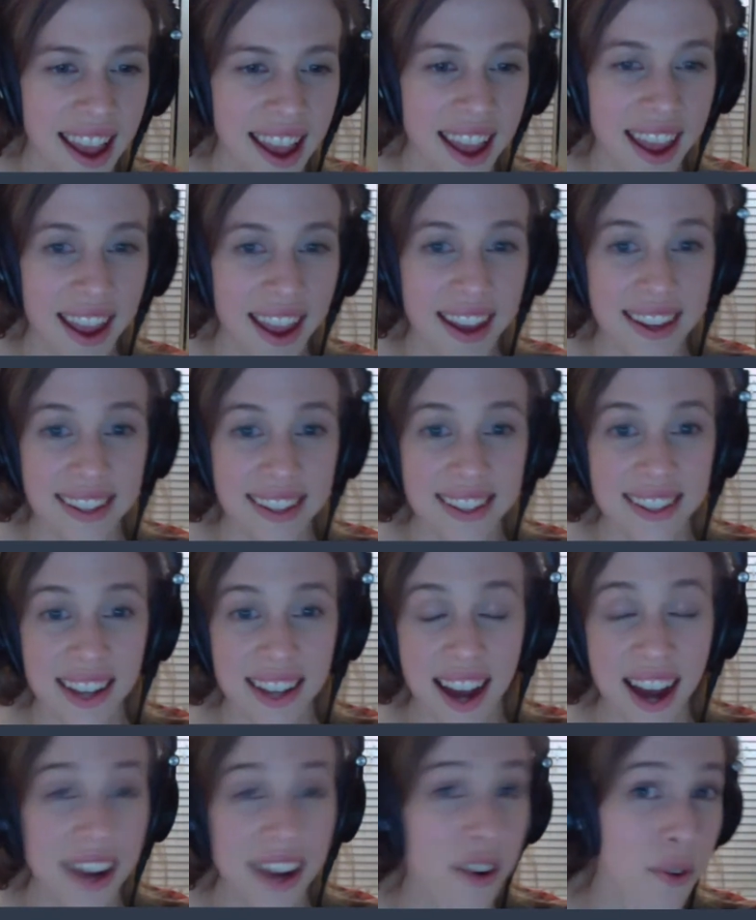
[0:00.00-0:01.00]
And
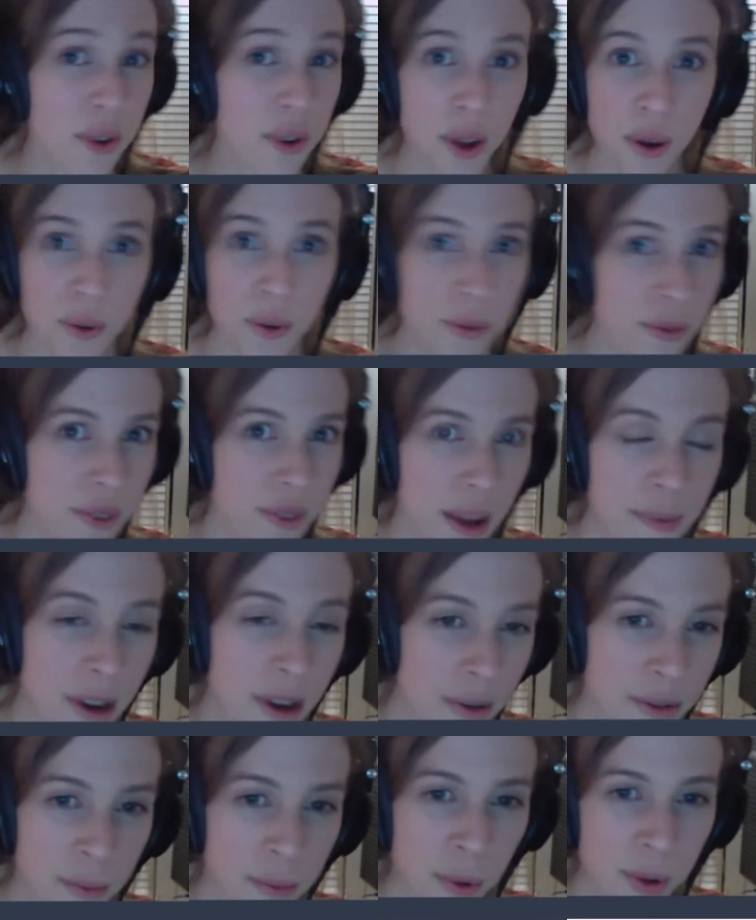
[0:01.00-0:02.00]
I don't know. I mean, I
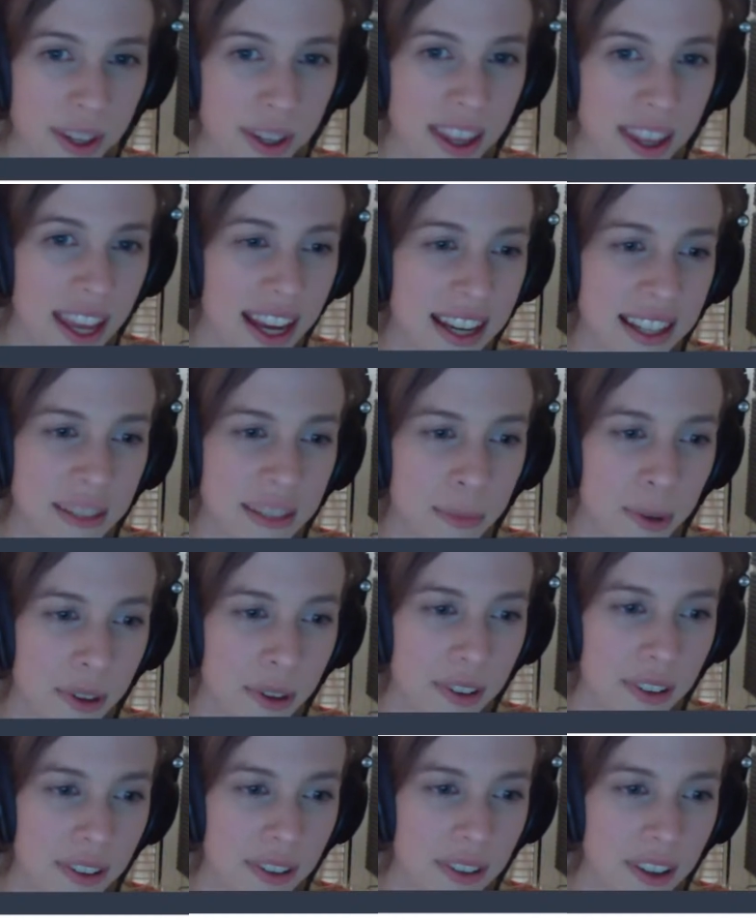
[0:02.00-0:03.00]
was born in the 80s,
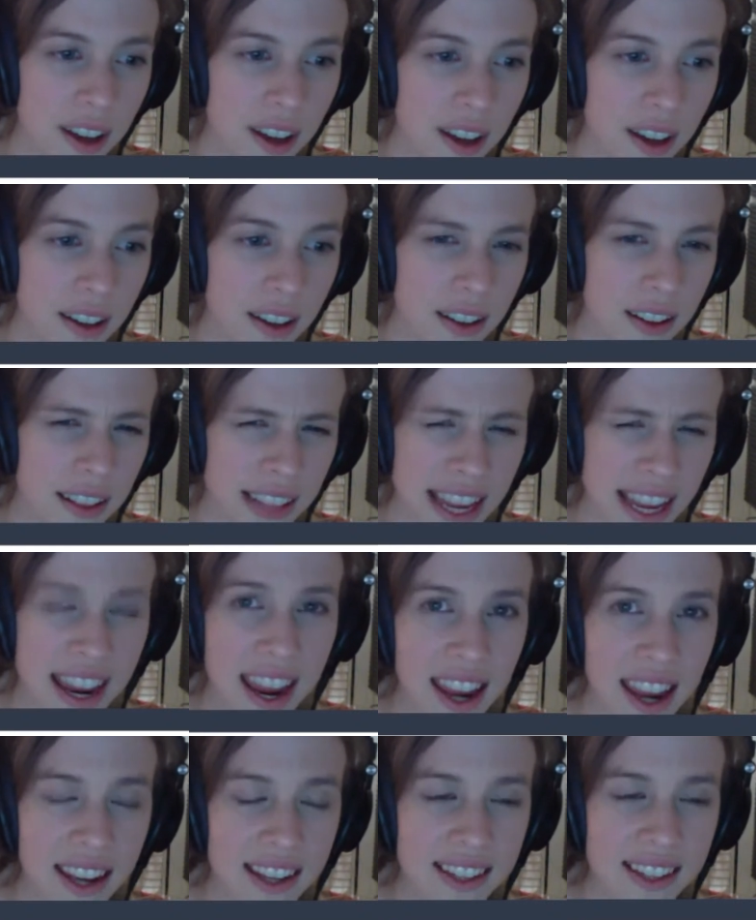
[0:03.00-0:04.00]
but uh, late
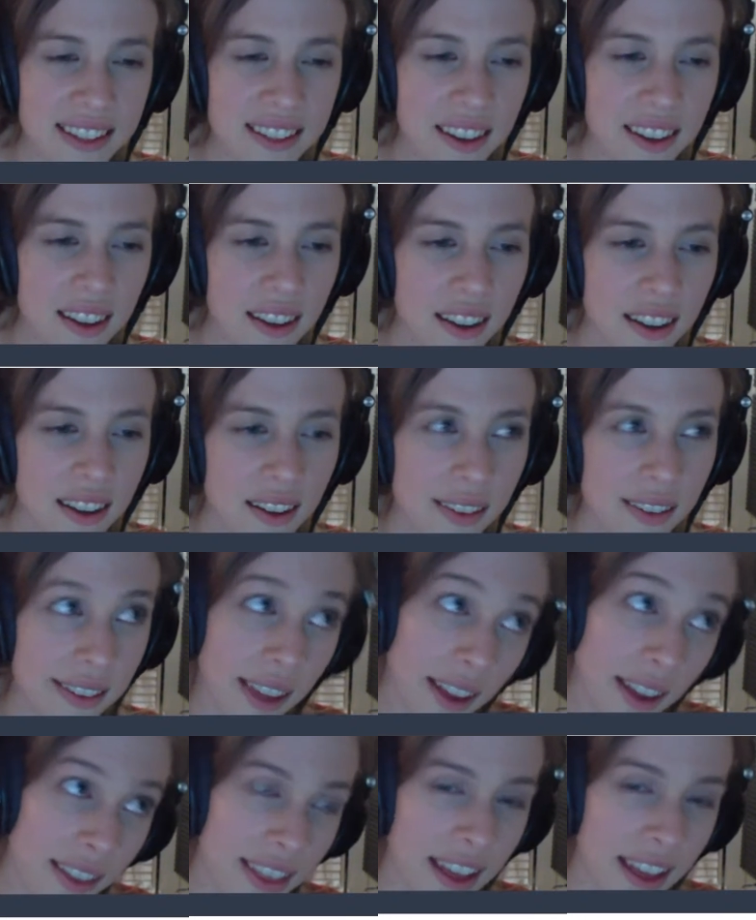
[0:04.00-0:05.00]
80s. Well,
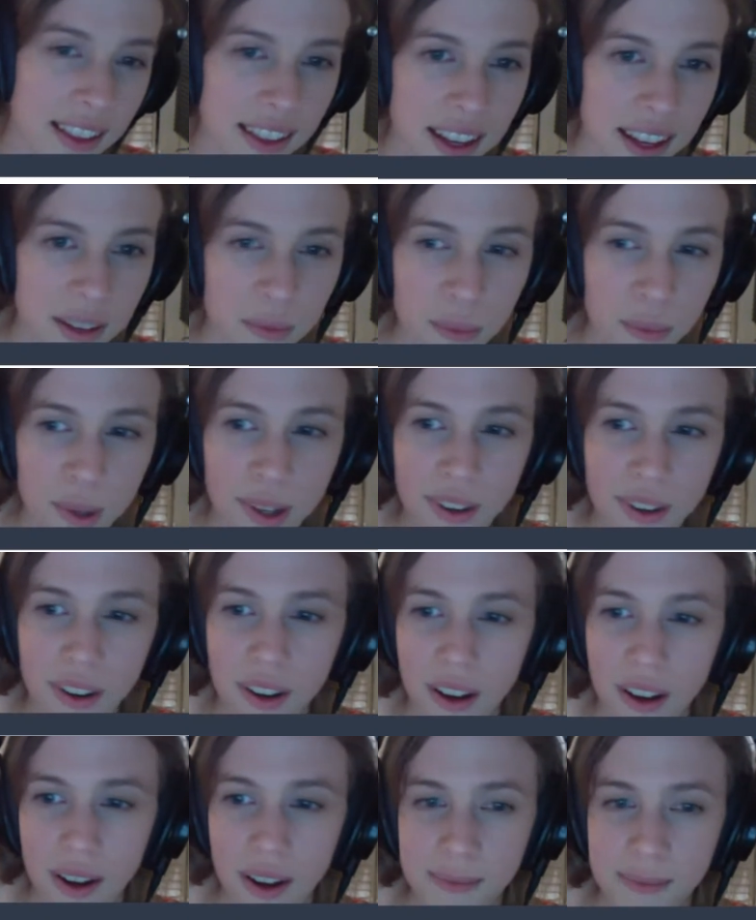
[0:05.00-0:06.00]
not that late, but
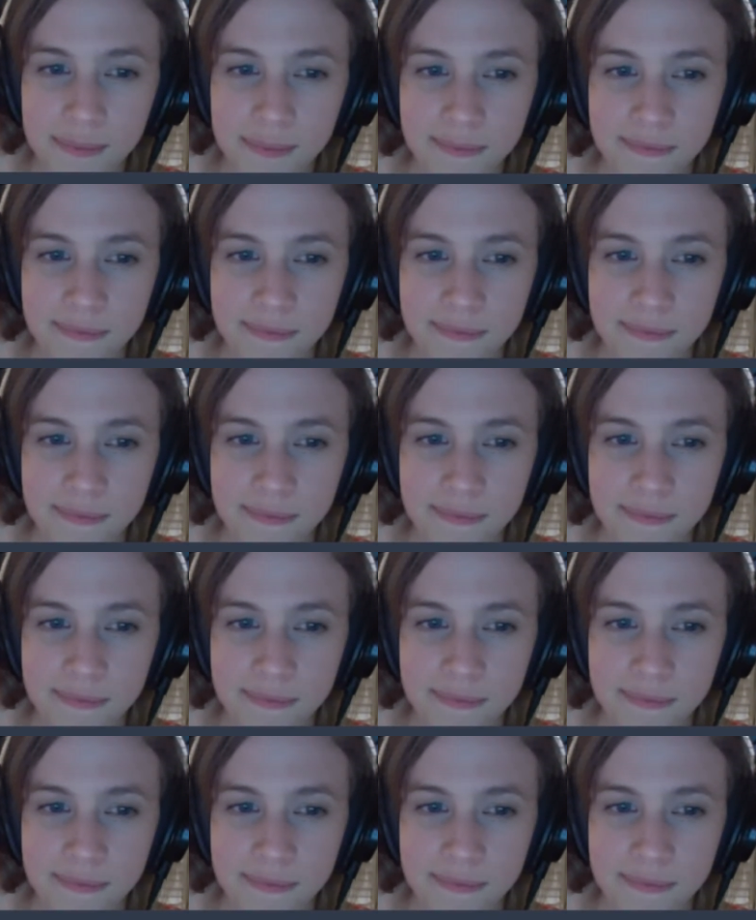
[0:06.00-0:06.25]
um,